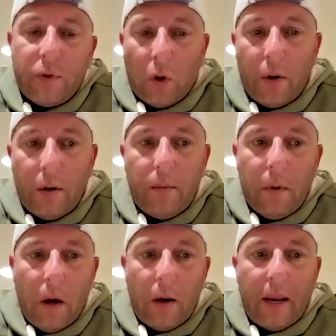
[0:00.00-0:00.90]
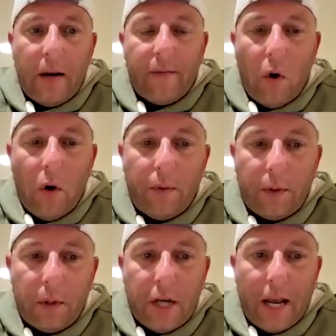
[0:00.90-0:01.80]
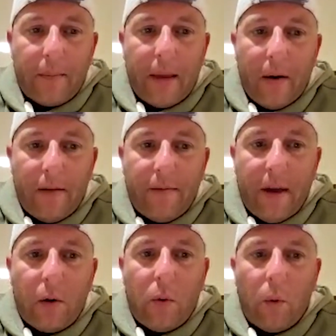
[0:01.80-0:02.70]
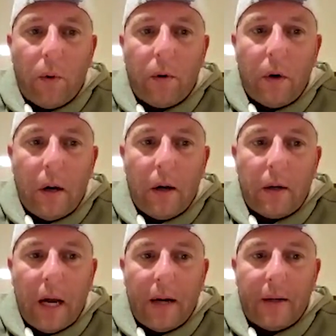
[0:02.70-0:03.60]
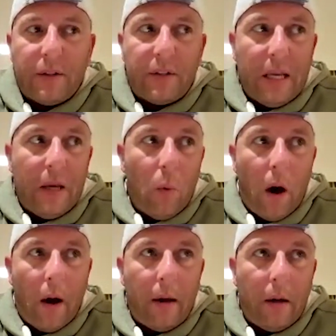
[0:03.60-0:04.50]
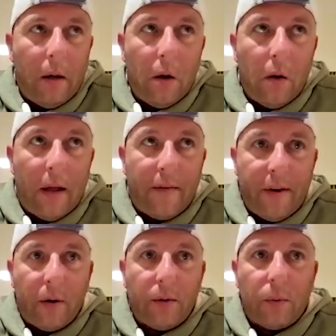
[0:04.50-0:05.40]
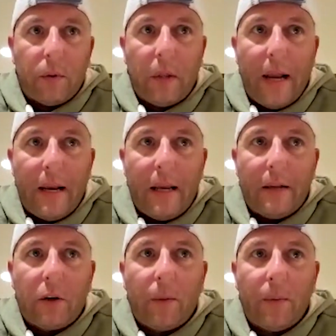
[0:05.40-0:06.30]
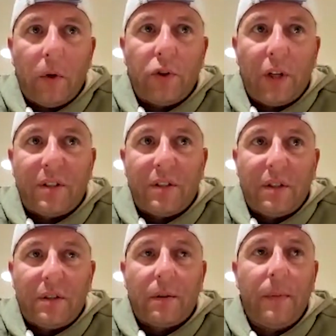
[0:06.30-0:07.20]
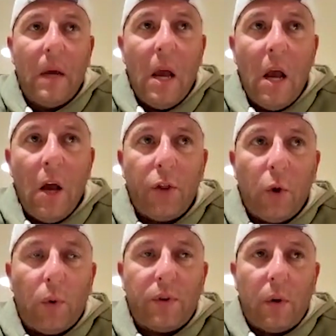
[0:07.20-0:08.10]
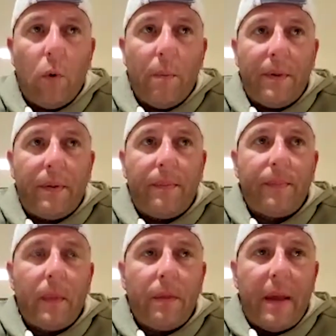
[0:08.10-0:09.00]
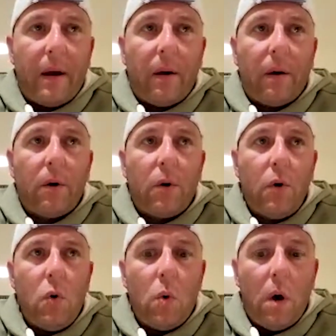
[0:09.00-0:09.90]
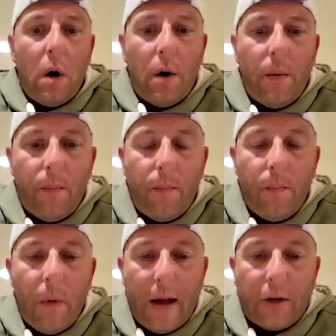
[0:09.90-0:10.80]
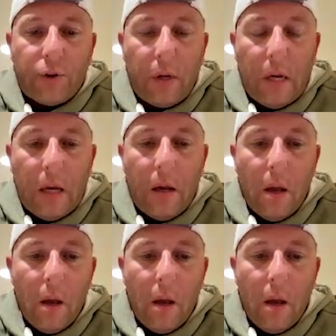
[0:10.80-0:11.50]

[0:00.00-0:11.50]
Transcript: Started getting involved with the Chatham County Vet Court to kind of see why, you know, a lot of veterans were landing in the criminal justice system. There was a woman there who actually